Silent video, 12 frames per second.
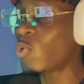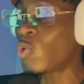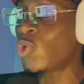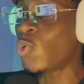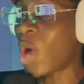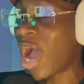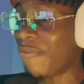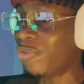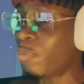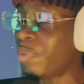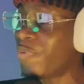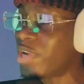you have to
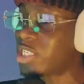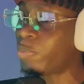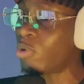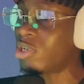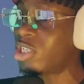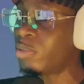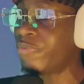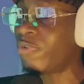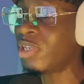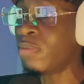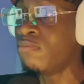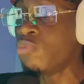be responsible for
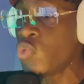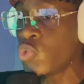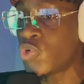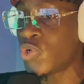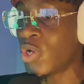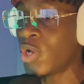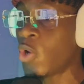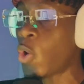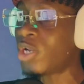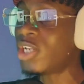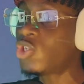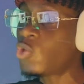the mood or
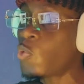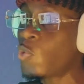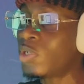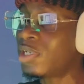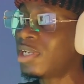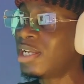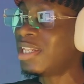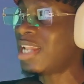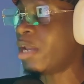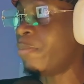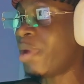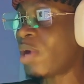the tone that
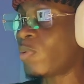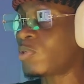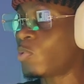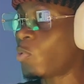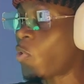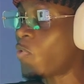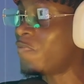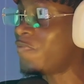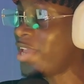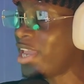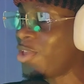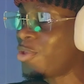the brand wants to
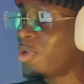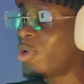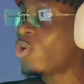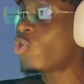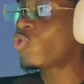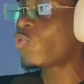convey through